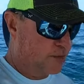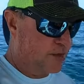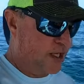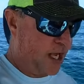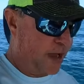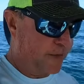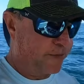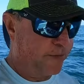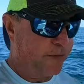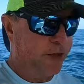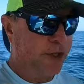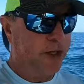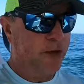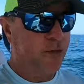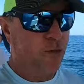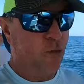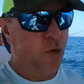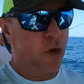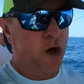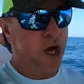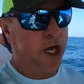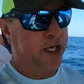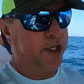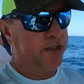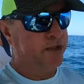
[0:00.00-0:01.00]
you definitely
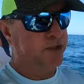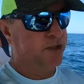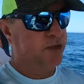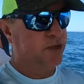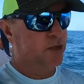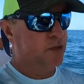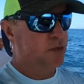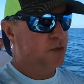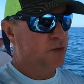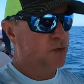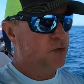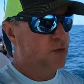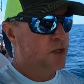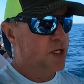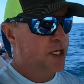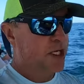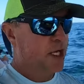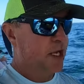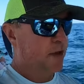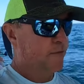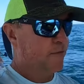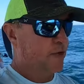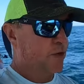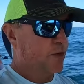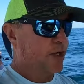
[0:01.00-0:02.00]
want to,
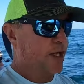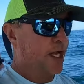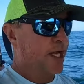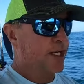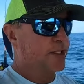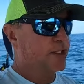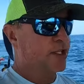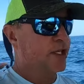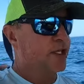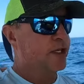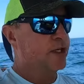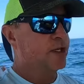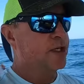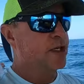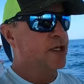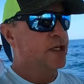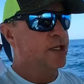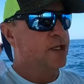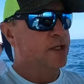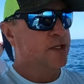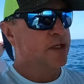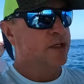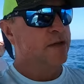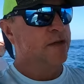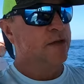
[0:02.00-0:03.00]
if you're catching
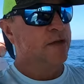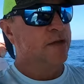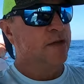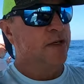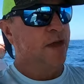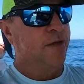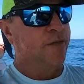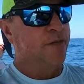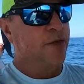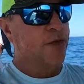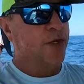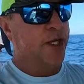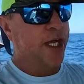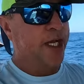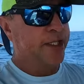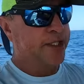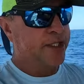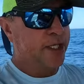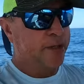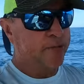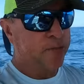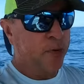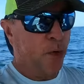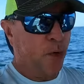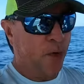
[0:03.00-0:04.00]

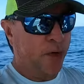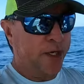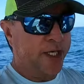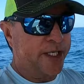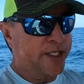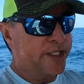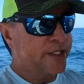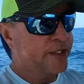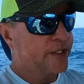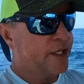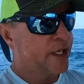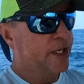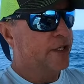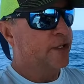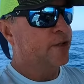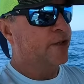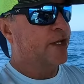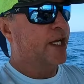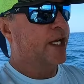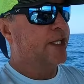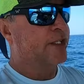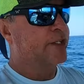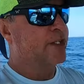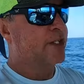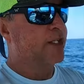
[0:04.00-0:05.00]
porgies and
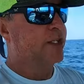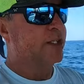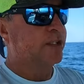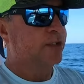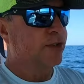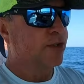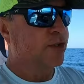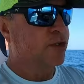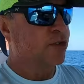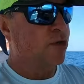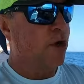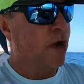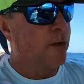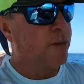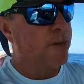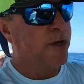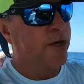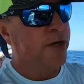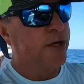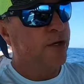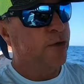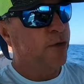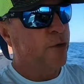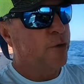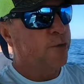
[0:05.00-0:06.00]
you're catching
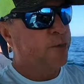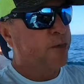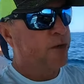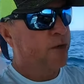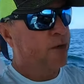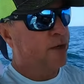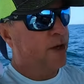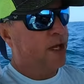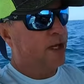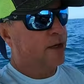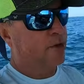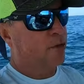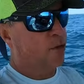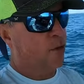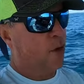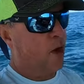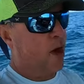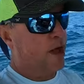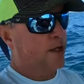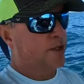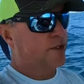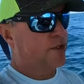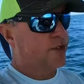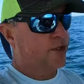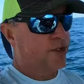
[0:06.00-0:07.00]
strawberry grouper and
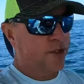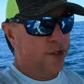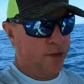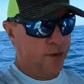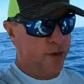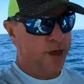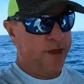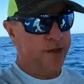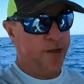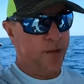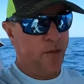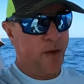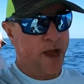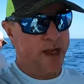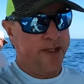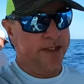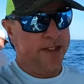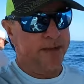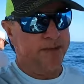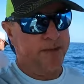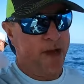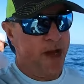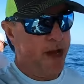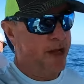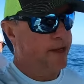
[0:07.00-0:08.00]
grunts, you're in the
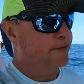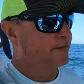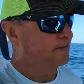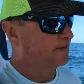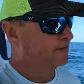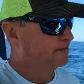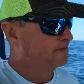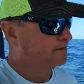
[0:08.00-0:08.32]
right spot.